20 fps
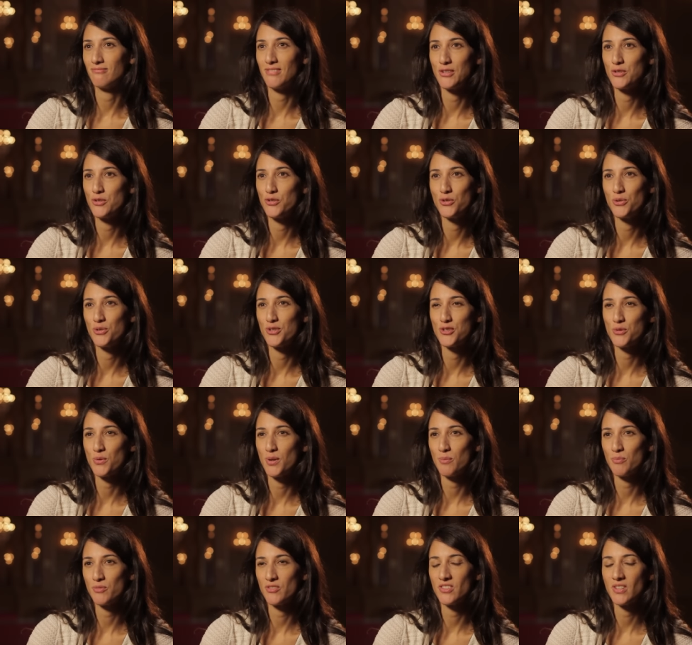how to do a
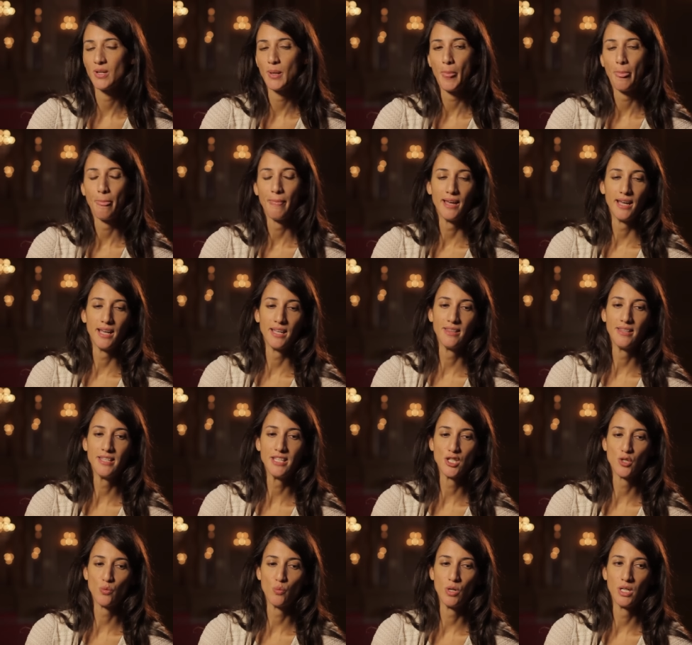script. And
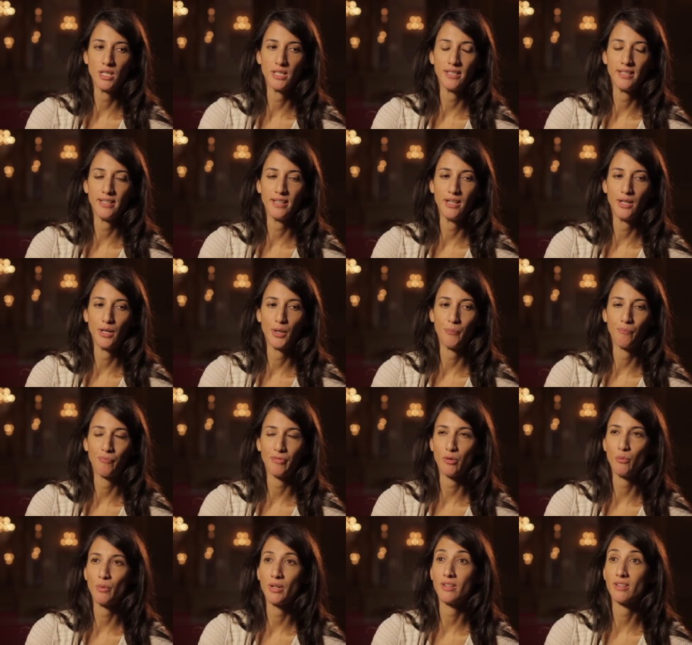this one um,
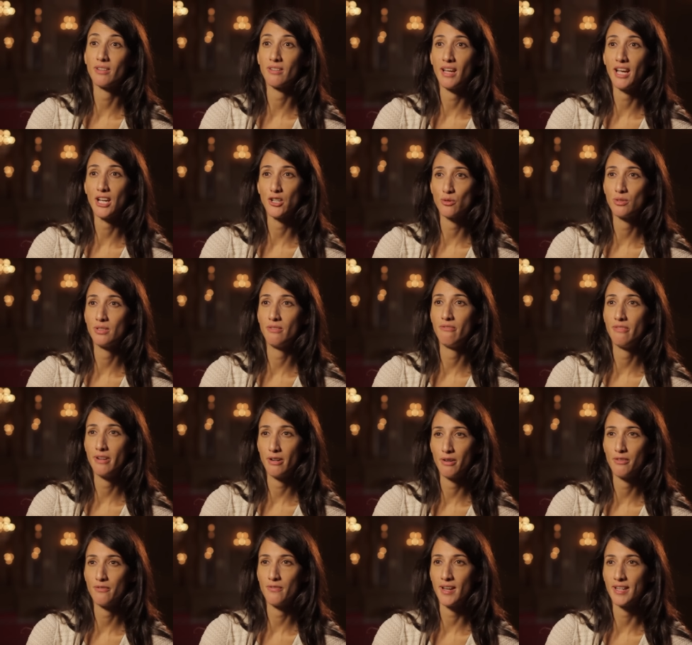went actually
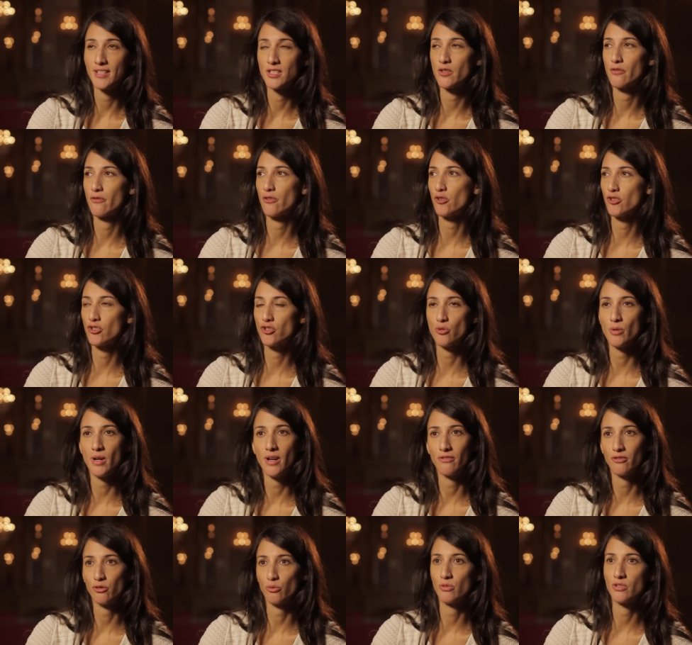very fast. The first
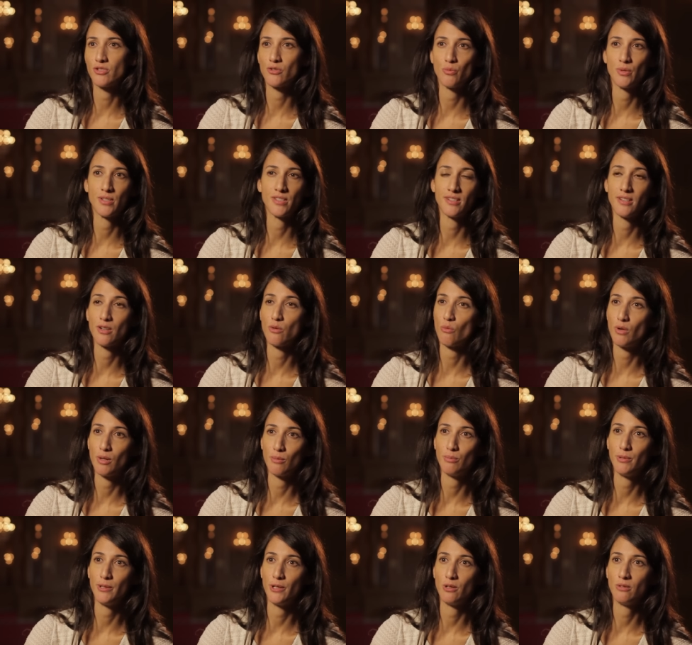draft was written in
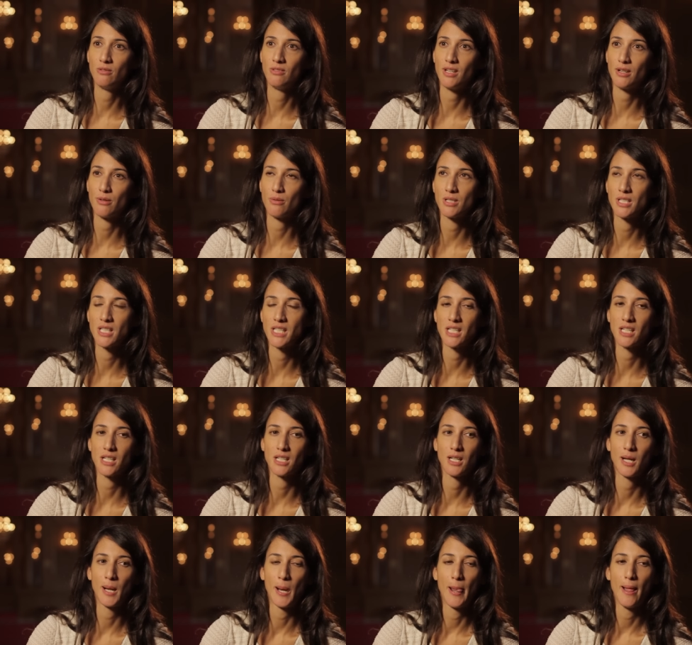one blow. I was uh,
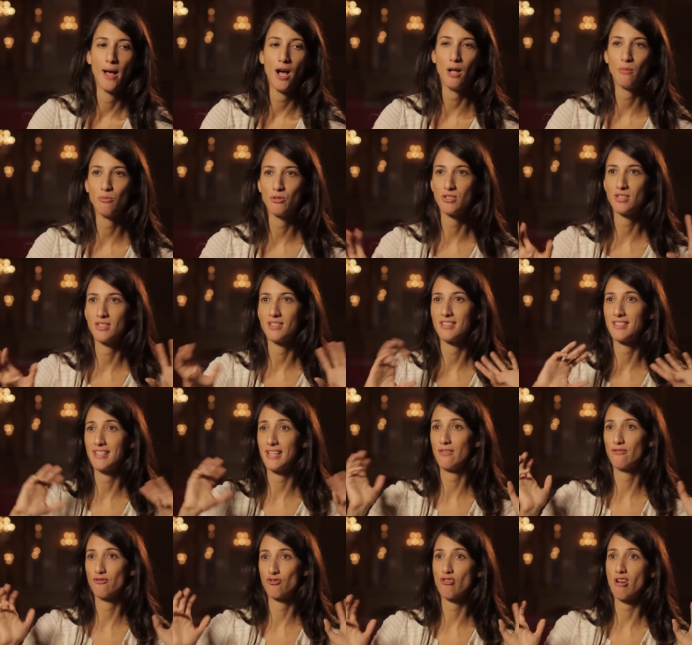almost in a state of